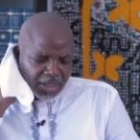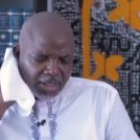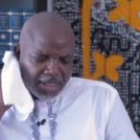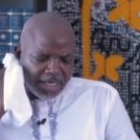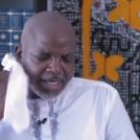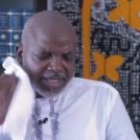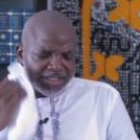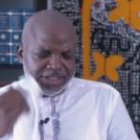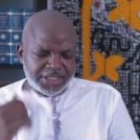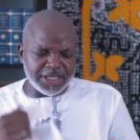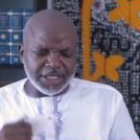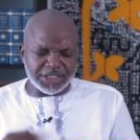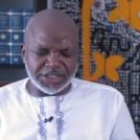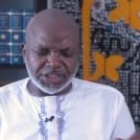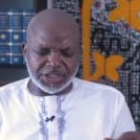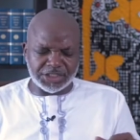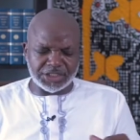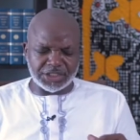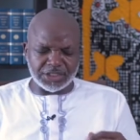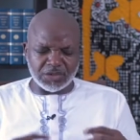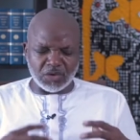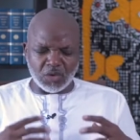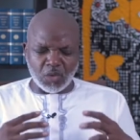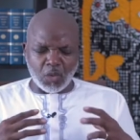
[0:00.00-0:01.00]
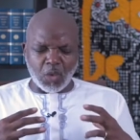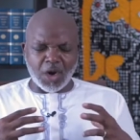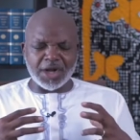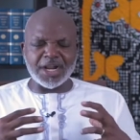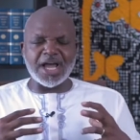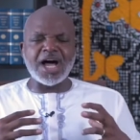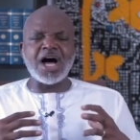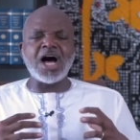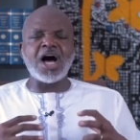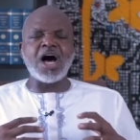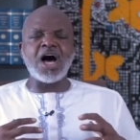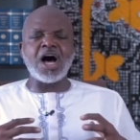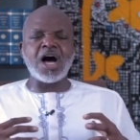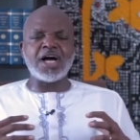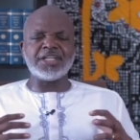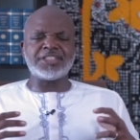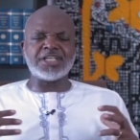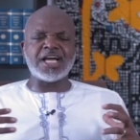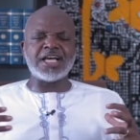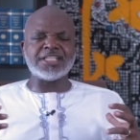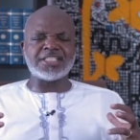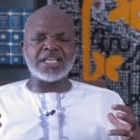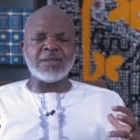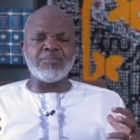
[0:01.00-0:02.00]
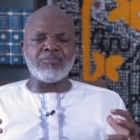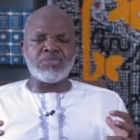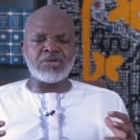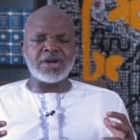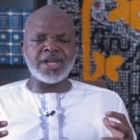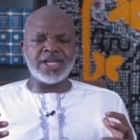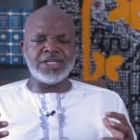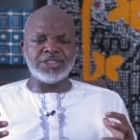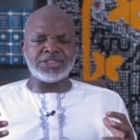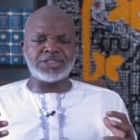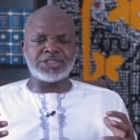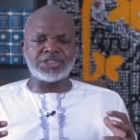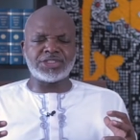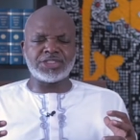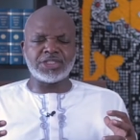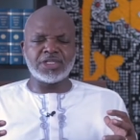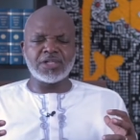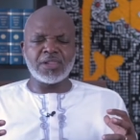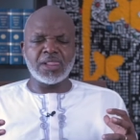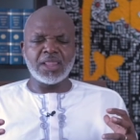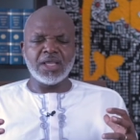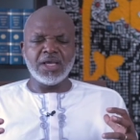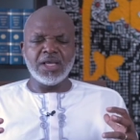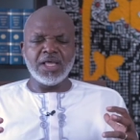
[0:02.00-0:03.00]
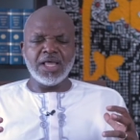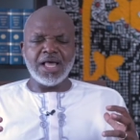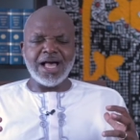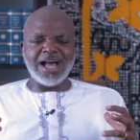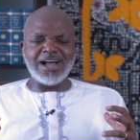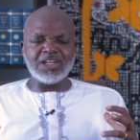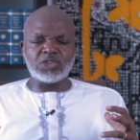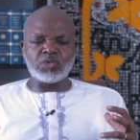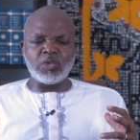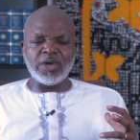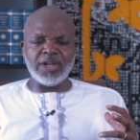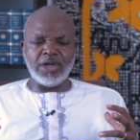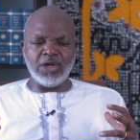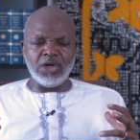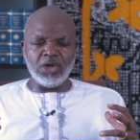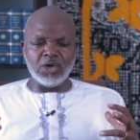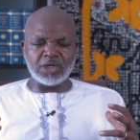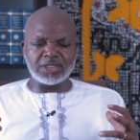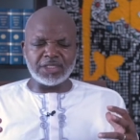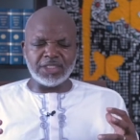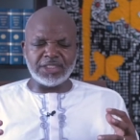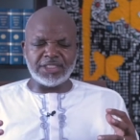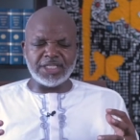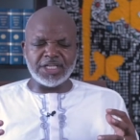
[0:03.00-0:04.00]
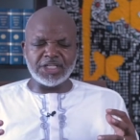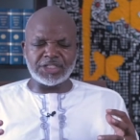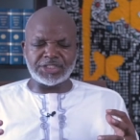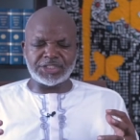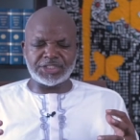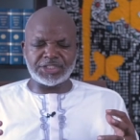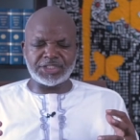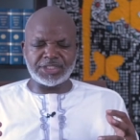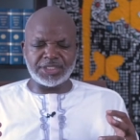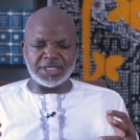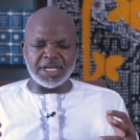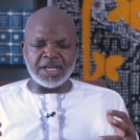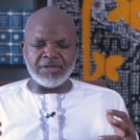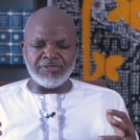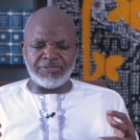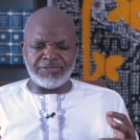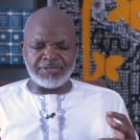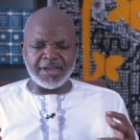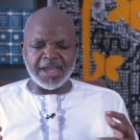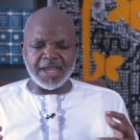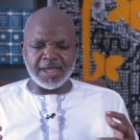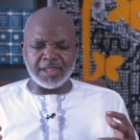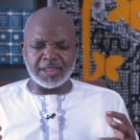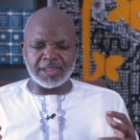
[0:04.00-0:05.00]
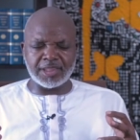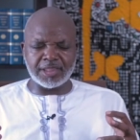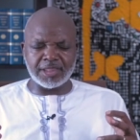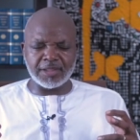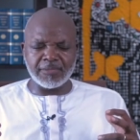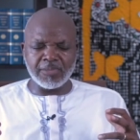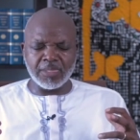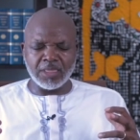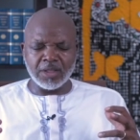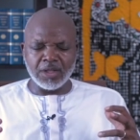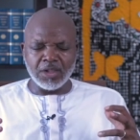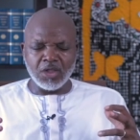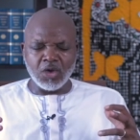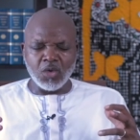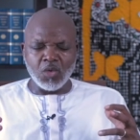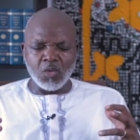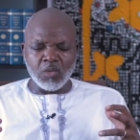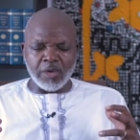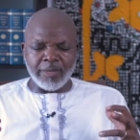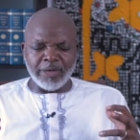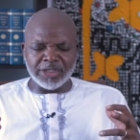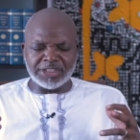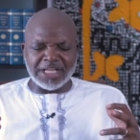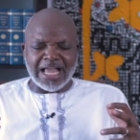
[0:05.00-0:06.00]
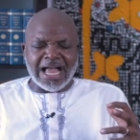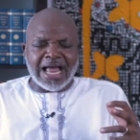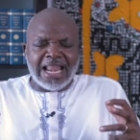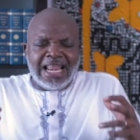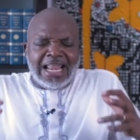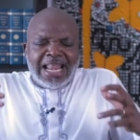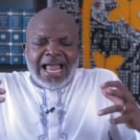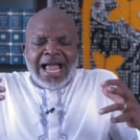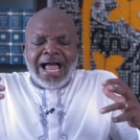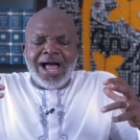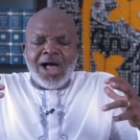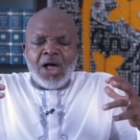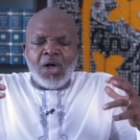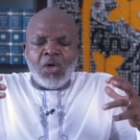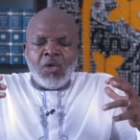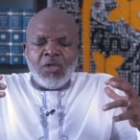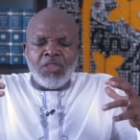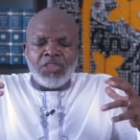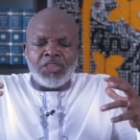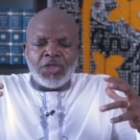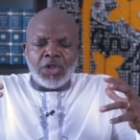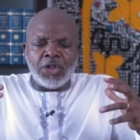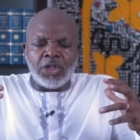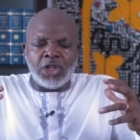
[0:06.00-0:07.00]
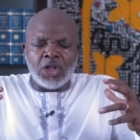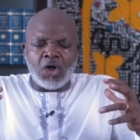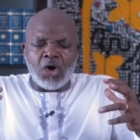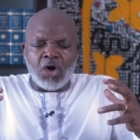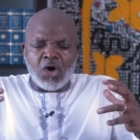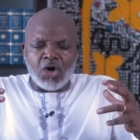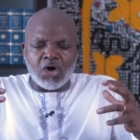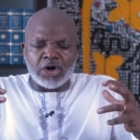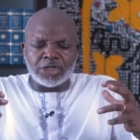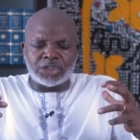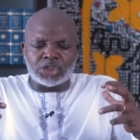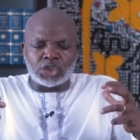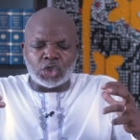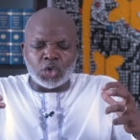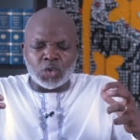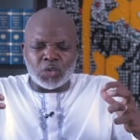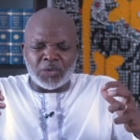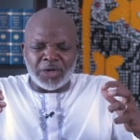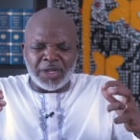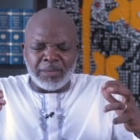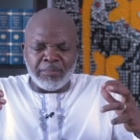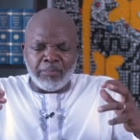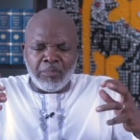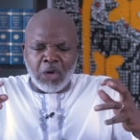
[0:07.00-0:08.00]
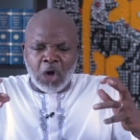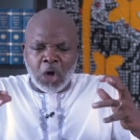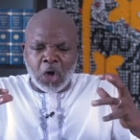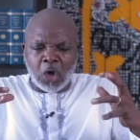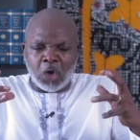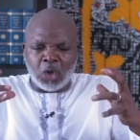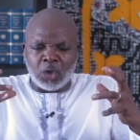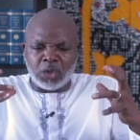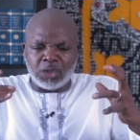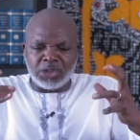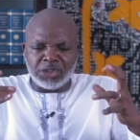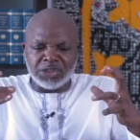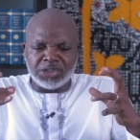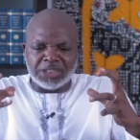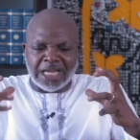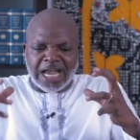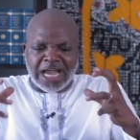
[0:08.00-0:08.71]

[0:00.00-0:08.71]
is this what our heart has embraced? As we look at this in faith, we must allow the Lord to remold